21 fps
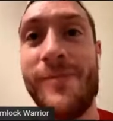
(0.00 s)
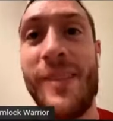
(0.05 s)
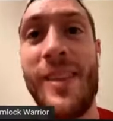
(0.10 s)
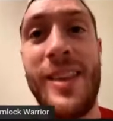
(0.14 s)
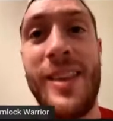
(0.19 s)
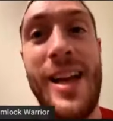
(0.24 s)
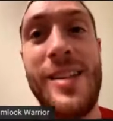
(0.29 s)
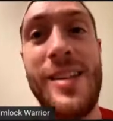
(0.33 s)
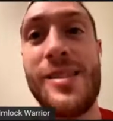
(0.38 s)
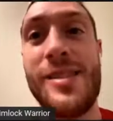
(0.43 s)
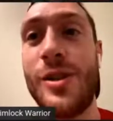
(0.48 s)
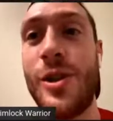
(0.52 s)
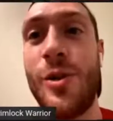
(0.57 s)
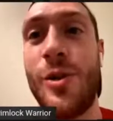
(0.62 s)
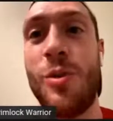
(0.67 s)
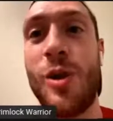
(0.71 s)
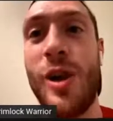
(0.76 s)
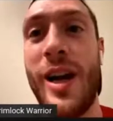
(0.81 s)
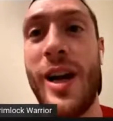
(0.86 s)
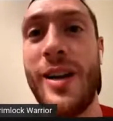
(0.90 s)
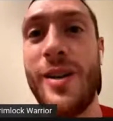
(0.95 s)
That's a
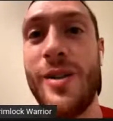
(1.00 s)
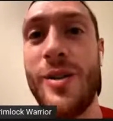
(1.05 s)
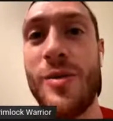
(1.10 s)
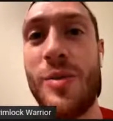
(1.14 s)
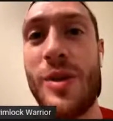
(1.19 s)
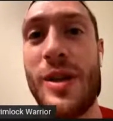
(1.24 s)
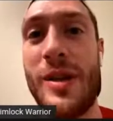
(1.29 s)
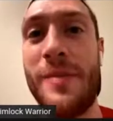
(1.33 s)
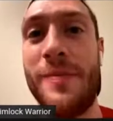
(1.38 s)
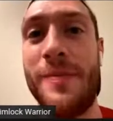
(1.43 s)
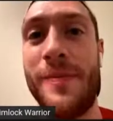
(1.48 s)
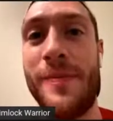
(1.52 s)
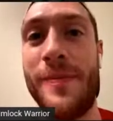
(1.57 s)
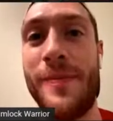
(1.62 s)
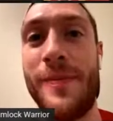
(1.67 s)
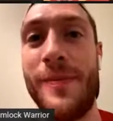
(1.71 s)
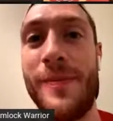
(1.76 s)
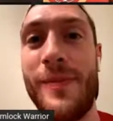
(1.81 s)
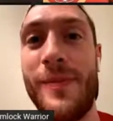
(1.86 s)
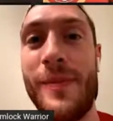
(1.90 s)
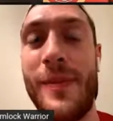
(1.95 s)
no-brainer to me.
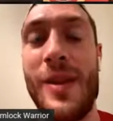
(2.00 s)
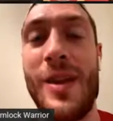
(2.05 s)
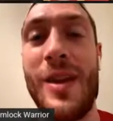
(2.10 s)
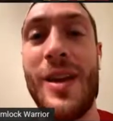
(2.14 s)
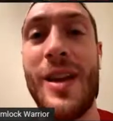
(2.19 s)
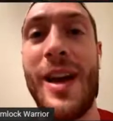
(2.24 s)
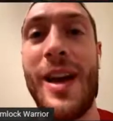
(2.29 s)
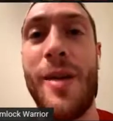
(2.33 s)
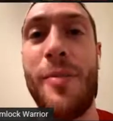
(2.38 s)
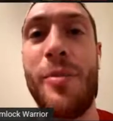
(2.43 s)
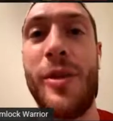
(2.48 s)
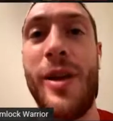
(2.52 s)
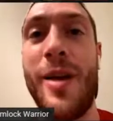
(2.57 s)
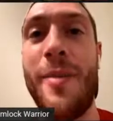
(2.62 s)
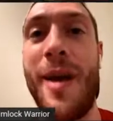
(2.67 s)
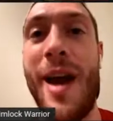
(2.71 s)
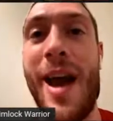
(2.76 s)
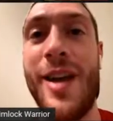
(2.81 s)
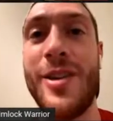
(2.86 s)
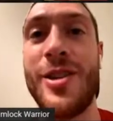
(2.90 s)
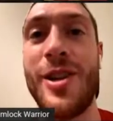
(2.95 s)
You got to play
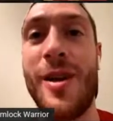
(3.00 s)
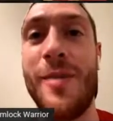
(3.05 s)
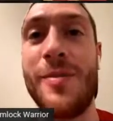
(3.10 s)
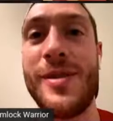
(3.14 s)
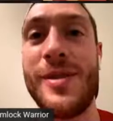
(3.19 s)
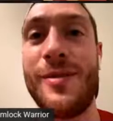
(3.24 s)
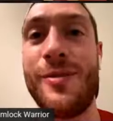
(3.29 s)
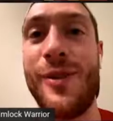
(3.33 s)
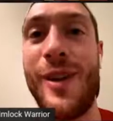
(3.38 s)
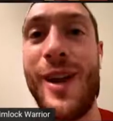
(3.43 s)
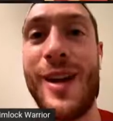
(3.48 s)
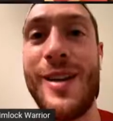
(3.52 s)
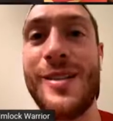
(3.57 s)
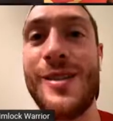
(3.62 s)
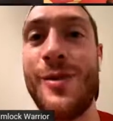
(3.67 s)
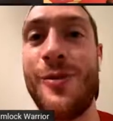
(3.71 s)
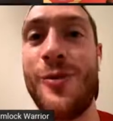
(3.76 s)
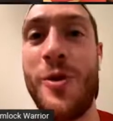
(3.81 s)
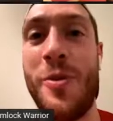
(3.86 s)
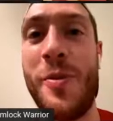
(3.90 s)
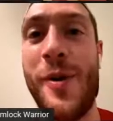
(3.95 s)
matchups in
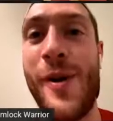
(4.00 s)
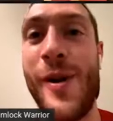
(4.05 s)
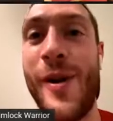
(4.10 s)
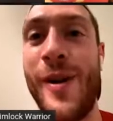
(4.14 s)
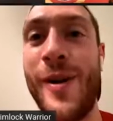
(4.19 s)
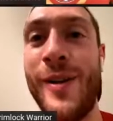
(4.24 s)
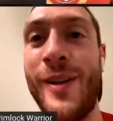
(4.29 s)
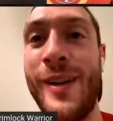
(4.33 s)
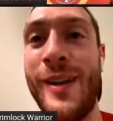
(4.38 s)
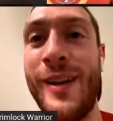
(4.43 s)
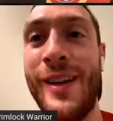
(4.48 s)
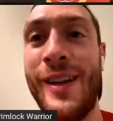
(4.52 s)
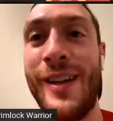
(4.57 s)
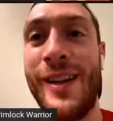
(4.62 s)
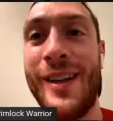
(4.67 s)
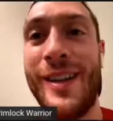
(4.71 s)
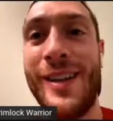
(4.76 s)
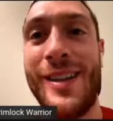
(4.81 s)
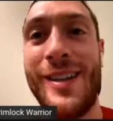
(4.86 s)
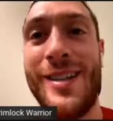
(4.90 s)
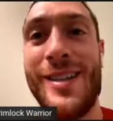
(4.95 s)
fantasy football.
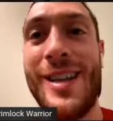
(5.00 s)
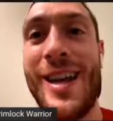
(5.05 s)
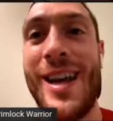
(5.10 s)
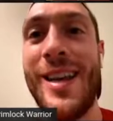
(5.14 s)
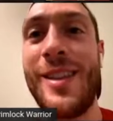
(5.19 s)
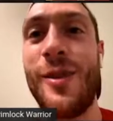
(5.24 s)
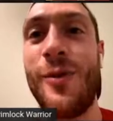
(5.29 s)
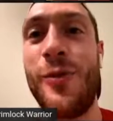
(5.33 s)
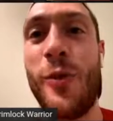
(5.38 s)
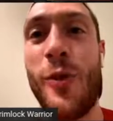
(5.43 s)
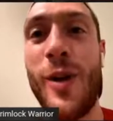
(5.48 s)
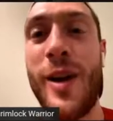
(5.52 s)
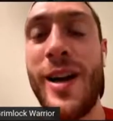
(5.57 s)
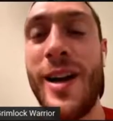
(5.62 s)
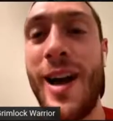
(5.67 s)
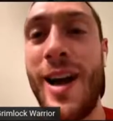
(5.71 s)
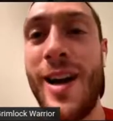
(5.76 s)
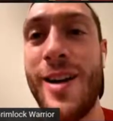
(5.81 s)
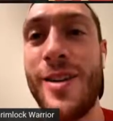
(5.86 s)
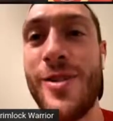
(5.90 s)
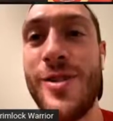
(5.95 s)
Take the
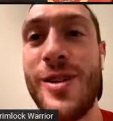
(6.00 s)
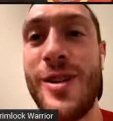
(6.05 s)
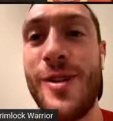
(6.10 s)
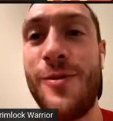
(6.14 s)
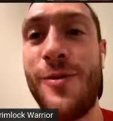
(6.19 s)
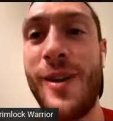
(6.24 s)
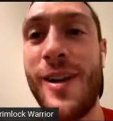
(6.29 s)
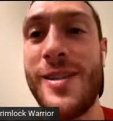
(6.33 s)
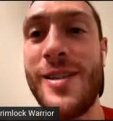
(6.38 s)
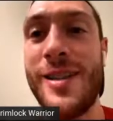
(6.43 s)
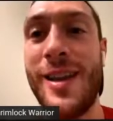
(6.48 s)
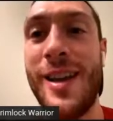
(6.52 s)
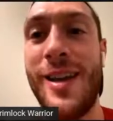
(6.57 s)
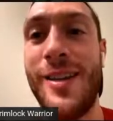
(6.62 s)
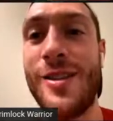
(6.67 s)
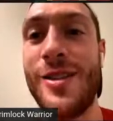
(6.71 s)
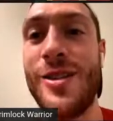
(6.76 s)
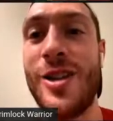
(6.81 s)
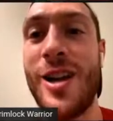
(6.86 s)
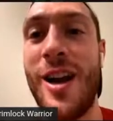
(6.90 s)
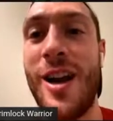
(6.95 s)
49ers defense
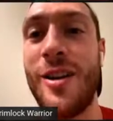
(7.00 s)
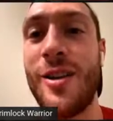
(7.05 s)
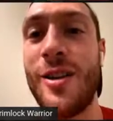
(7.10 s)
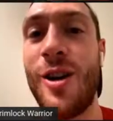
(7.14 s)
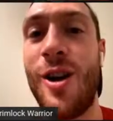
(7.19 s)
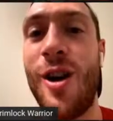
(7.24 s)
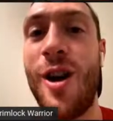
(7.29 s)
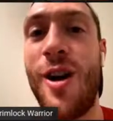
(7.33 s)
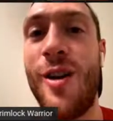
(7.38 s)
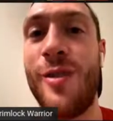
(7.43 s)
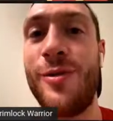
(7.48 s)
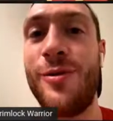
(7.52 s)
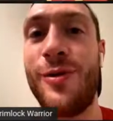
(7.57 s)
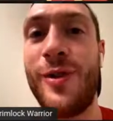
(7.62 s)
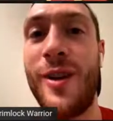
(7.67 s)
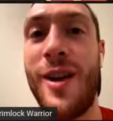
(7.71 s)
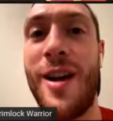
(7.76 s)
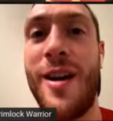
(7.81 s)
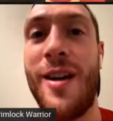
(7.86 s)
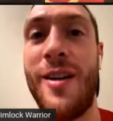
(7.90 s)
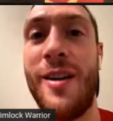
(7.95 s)
against Jared Goff
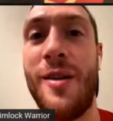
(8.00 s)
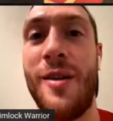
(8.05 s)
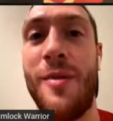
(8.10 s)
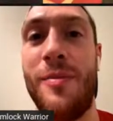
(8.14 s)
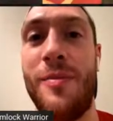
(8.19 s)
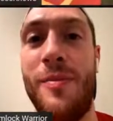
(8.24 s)
on